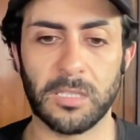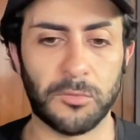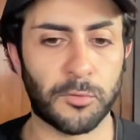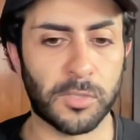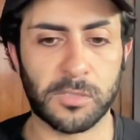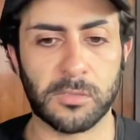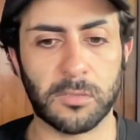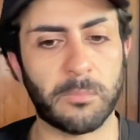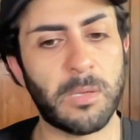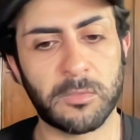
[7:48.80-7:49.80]
there is
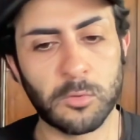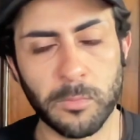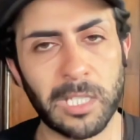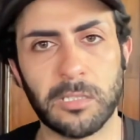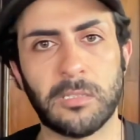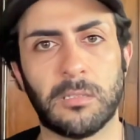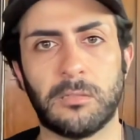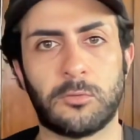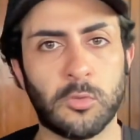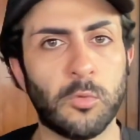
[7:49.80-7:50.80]
mainly
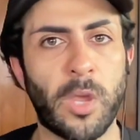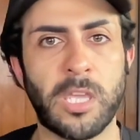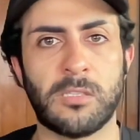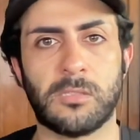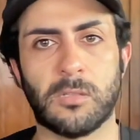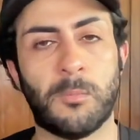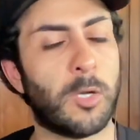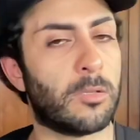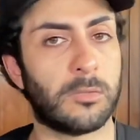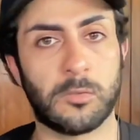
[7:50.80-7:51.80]
two ways,
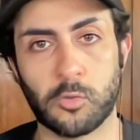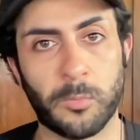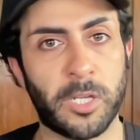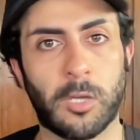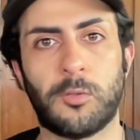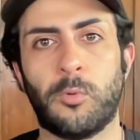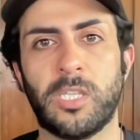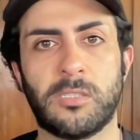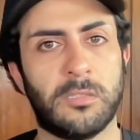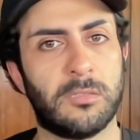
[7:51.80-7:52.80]
among so many other
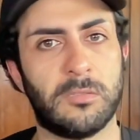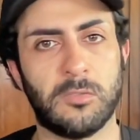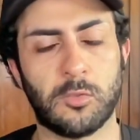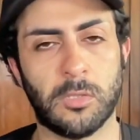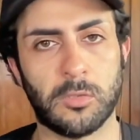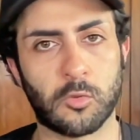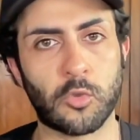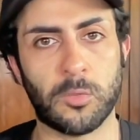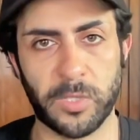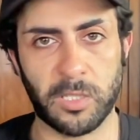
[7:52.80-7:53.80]
ways, that
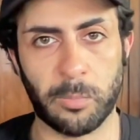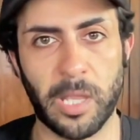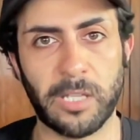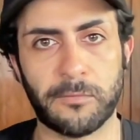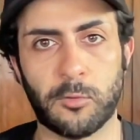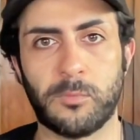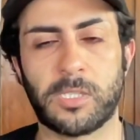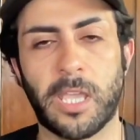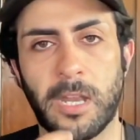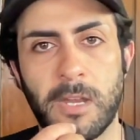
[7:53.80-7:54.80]
social media platforms
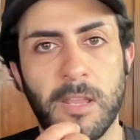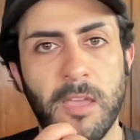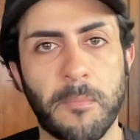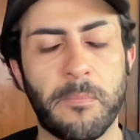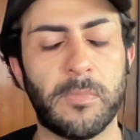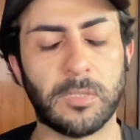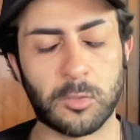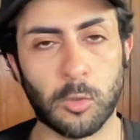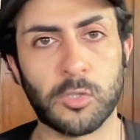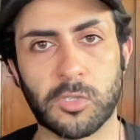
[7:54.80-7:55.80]
can
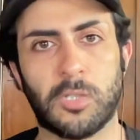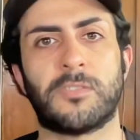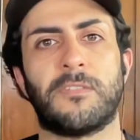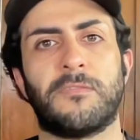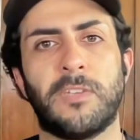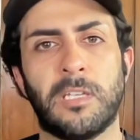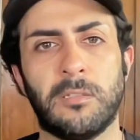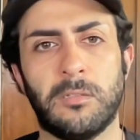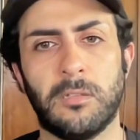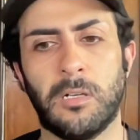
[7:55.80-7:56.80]
cause us to feel